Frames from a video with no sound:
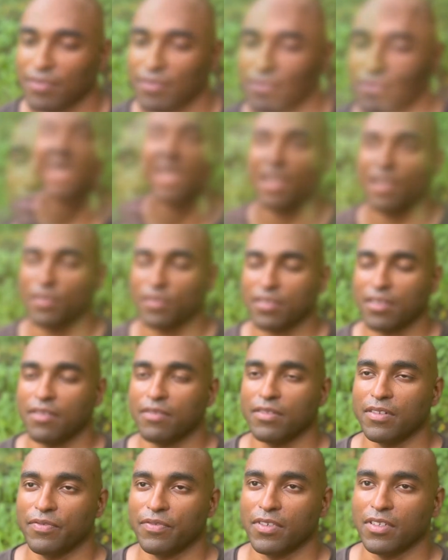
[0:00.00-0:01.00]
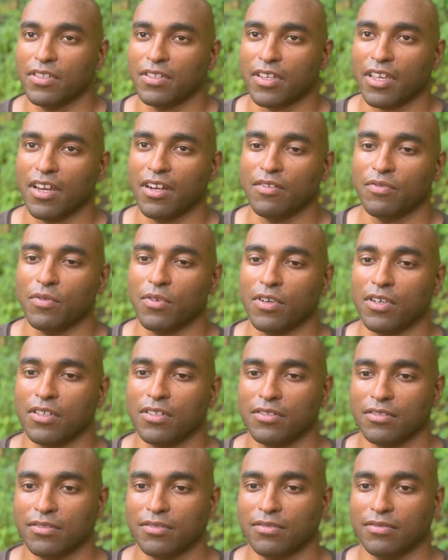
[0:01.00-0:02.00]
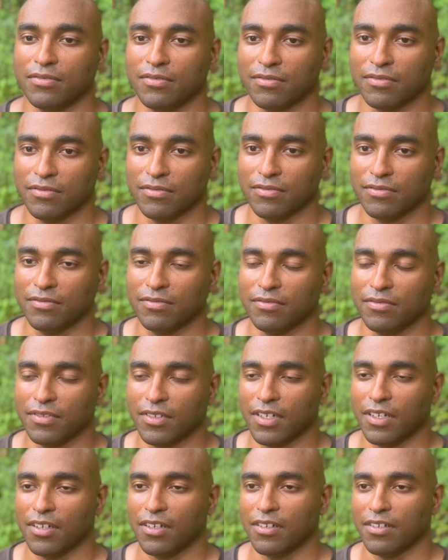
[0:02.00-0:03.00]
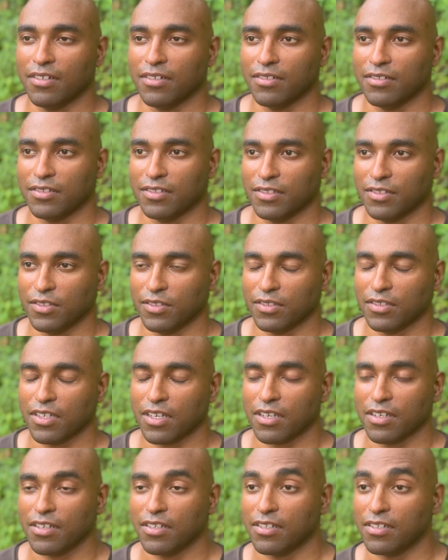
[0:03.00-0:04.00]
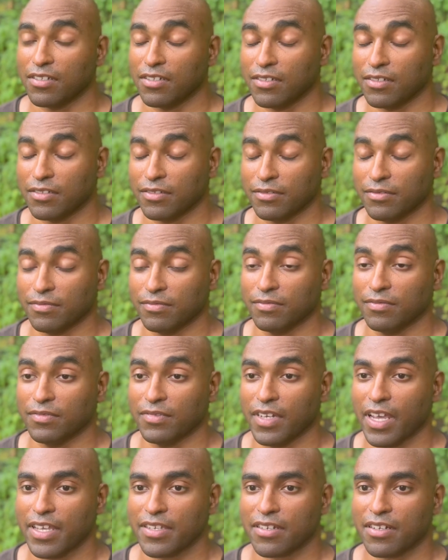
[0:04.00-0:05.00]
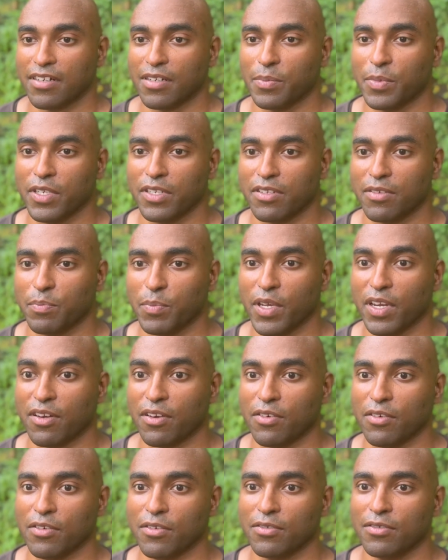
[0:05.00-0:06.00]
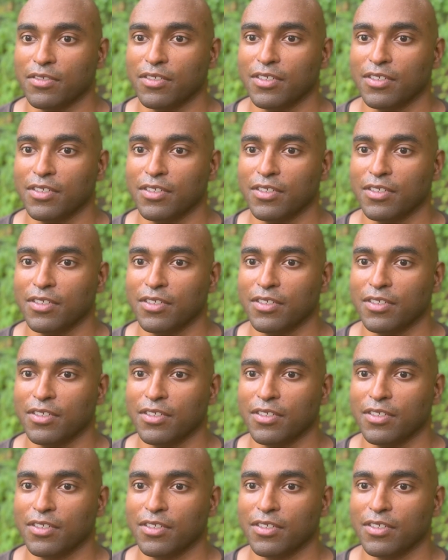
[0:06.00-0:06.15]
Yeah, I was definitely feel cared for. It was like a NASCAR pit crew.